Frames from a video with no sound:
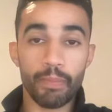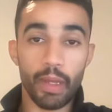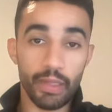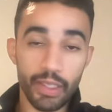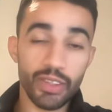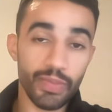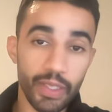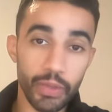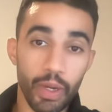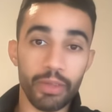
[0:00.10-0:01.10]
In this
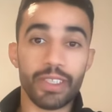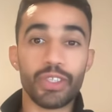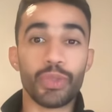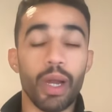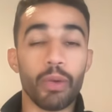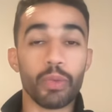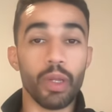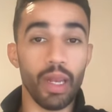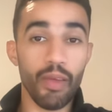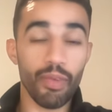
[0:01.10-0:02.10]
video, I'll teach you how to
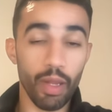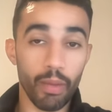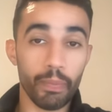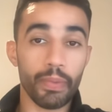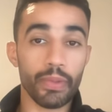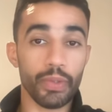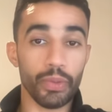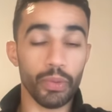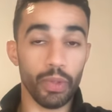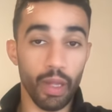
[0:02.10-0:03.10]
level up
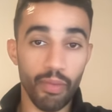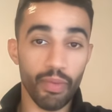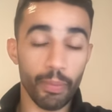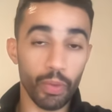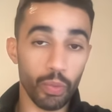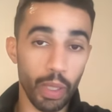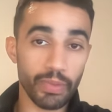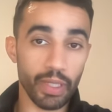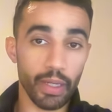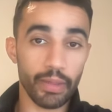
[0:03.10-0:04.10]
your Lovable
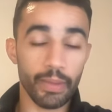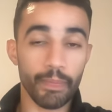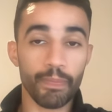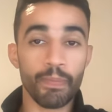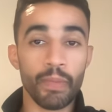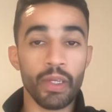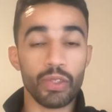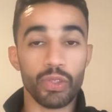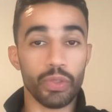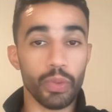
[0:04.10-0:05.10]
website
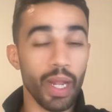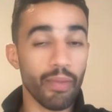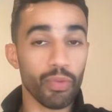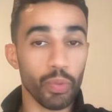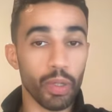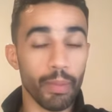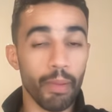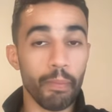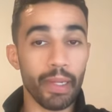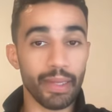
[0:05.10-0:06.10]
so you don't have to worry
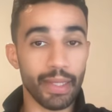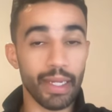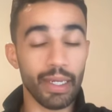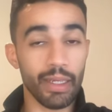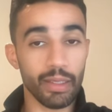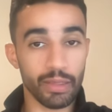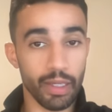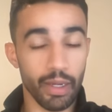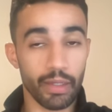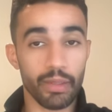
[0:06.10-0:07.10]
about maintaining the
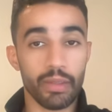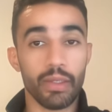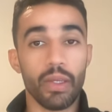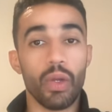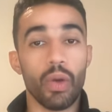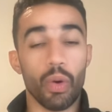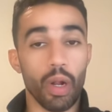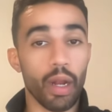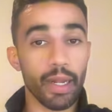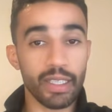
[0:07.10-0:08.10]
site or
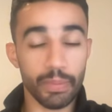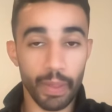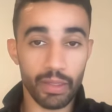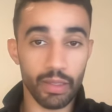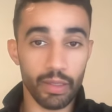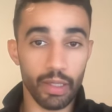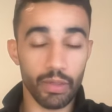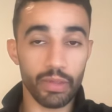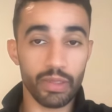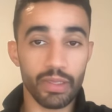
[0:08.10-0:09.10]
unexpected
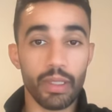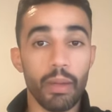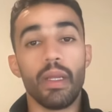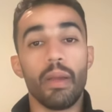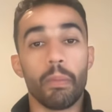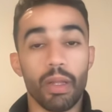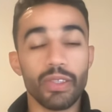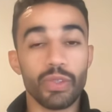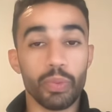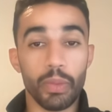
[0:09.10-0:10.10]
errors.
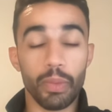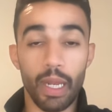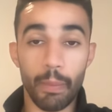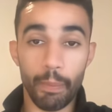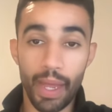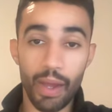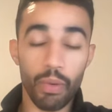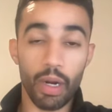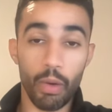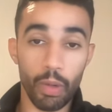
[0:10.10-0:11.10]
Plus, we will empower
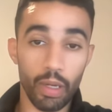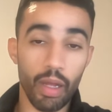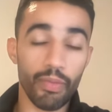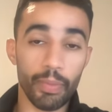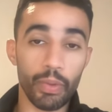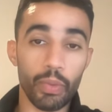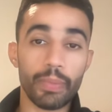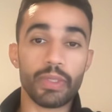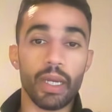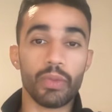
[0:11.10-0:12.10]
our Lovable
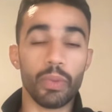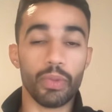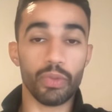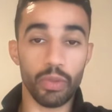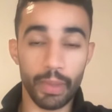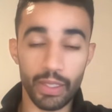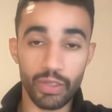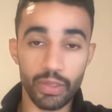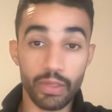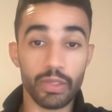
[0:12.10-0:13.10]
website with
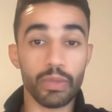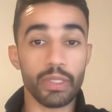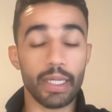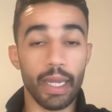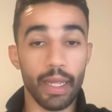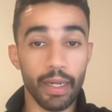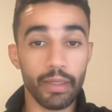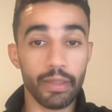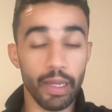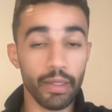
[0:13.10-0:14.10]
automations using
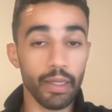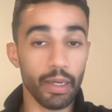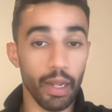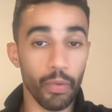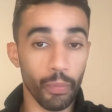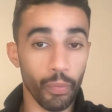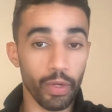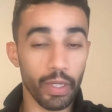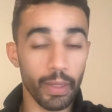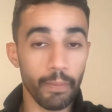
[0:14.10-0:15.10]
N8N and
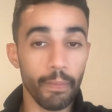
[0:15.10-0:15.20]
Interworky.